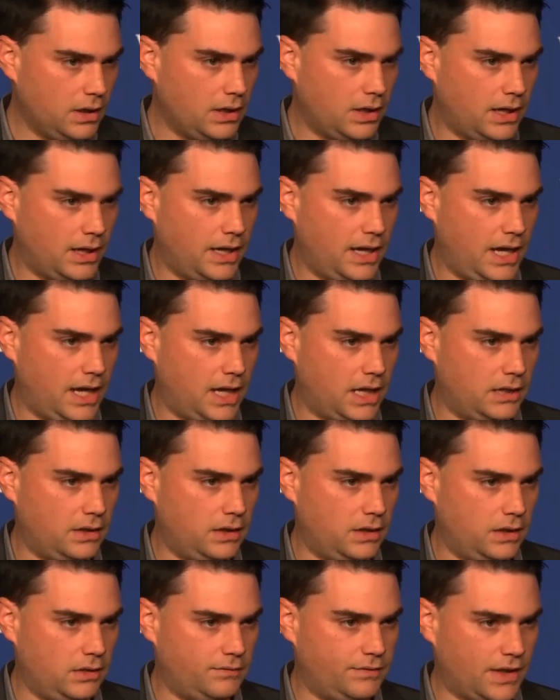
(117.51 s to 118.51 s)
Uh, and
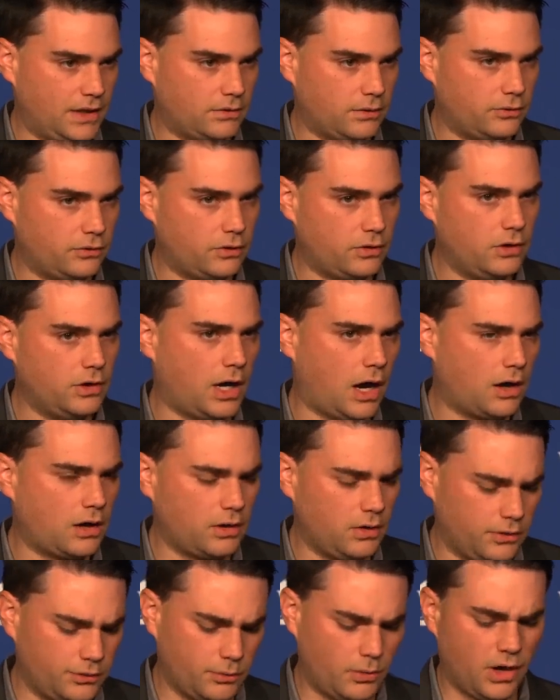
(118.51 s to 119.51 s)
in fact, there's a good
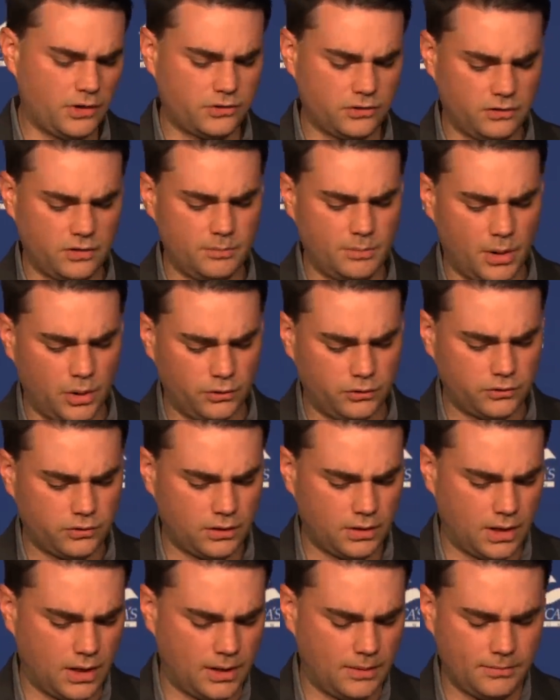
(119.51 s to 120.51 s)
article at the Washington Post,
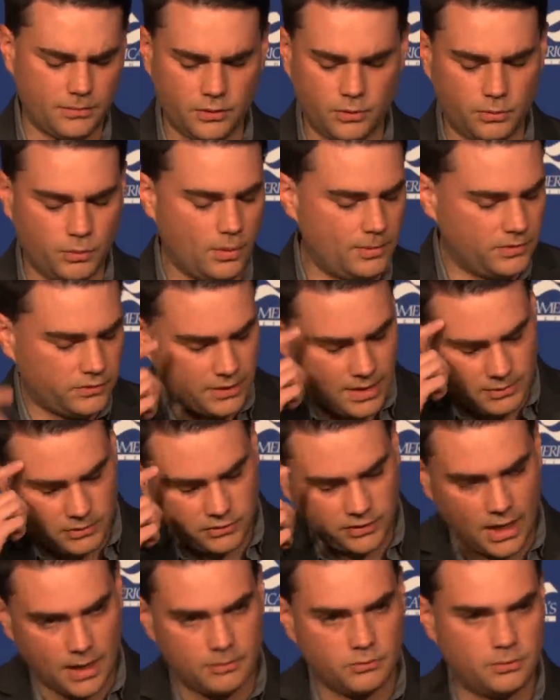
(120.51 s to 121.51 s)
um, the woman's name
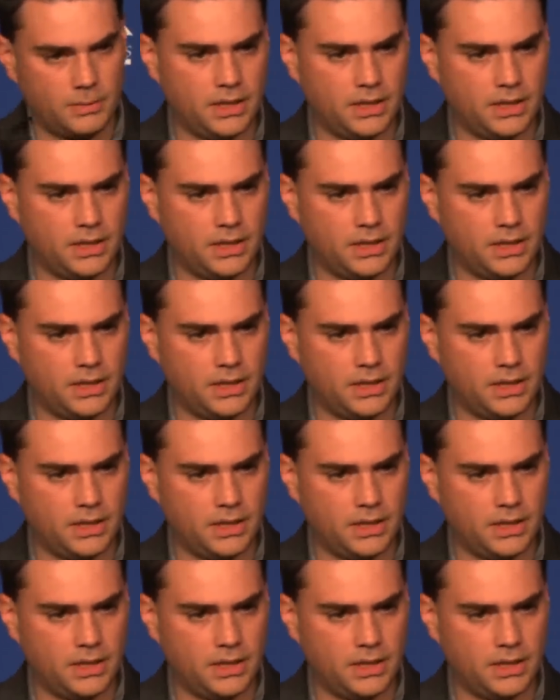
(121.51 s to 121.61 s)
escapes